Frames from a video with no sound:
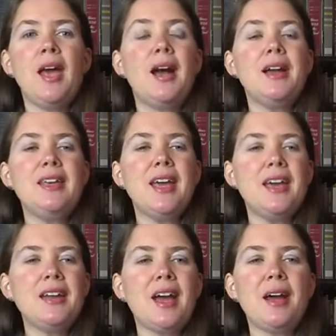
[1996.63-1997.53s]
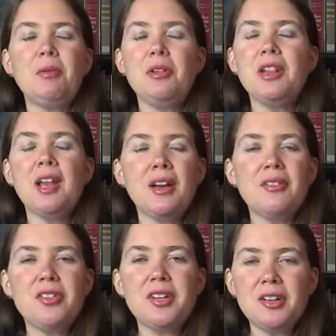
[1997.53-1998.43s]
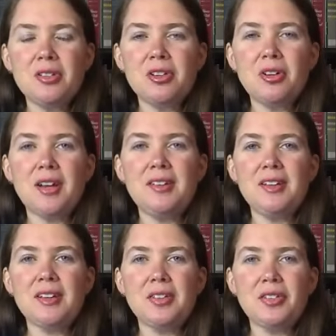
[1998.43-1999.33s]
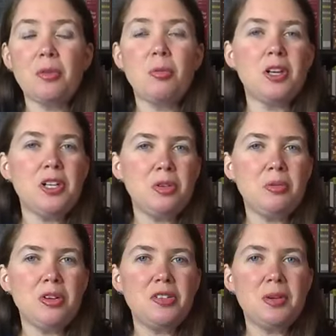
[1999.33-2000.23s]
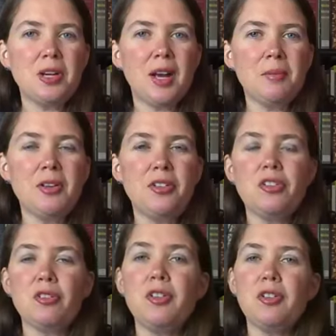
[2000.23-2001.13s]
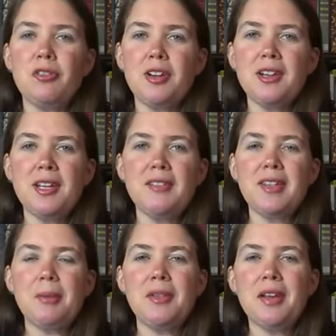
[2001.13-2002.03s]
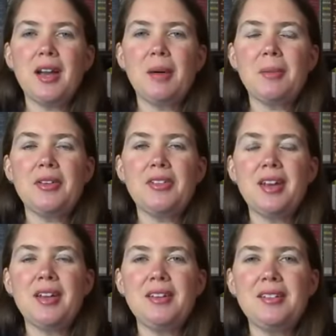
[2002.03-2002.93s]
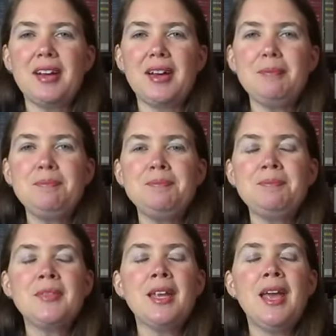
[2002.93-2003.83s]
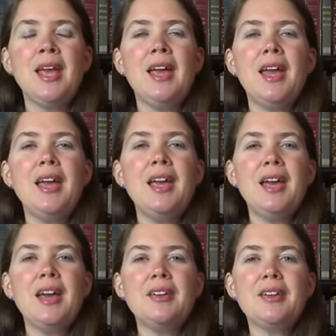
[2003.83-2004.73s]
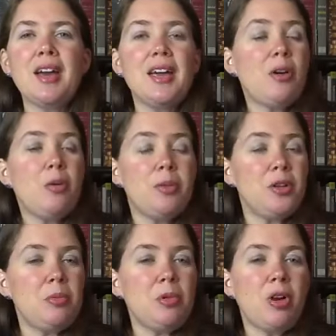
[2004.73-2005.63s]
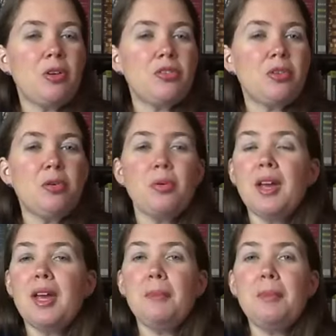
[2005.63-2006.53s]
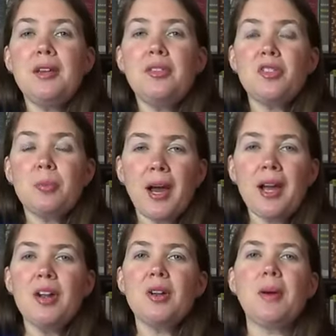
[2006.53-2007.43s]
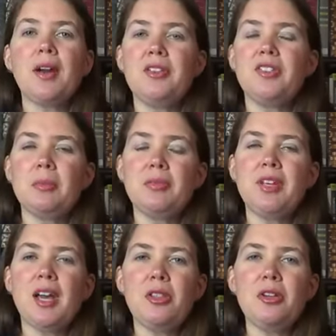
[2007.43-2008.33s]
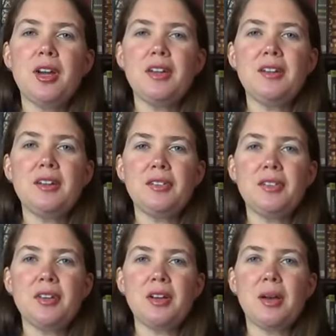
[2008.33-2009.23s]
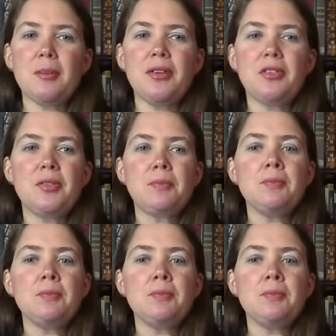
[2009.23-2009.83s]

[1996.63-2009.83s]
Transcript: Again, I would love to hear your ideas on what you want to accomplish, so feel free to leave them in the comments anytime. And I hope that you will also be inspired by some of the other ideas in the comments.